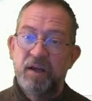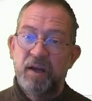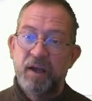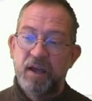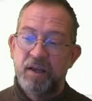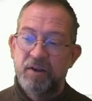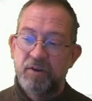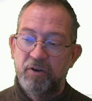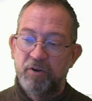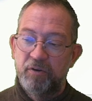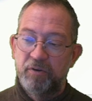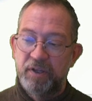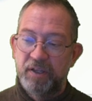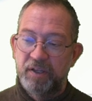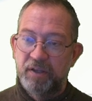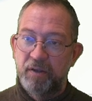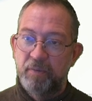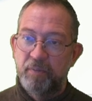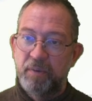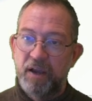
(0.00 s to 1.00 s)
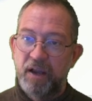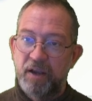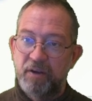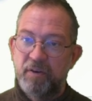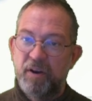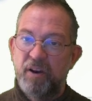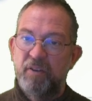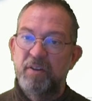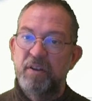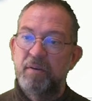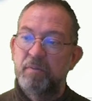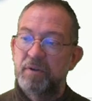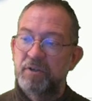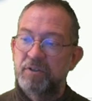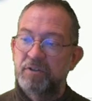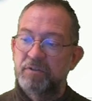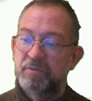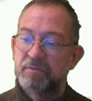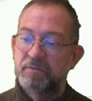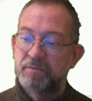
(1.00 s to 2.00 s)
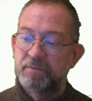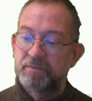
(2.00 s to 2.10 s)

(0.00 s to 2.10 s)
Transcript: and loading the background image.